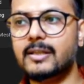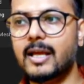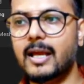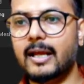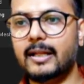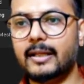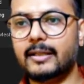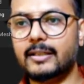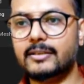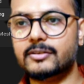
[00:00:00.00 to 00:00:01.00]
and I
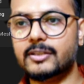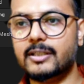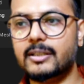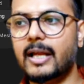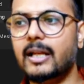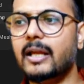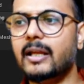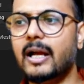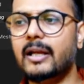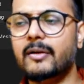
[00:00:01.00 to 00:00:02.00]
can change and I, I
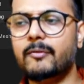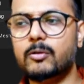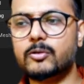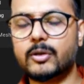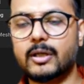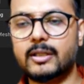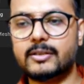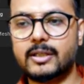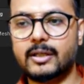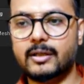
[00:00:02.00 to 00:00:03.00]
have also color
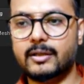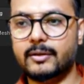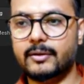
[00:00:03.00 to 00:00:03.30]
uh,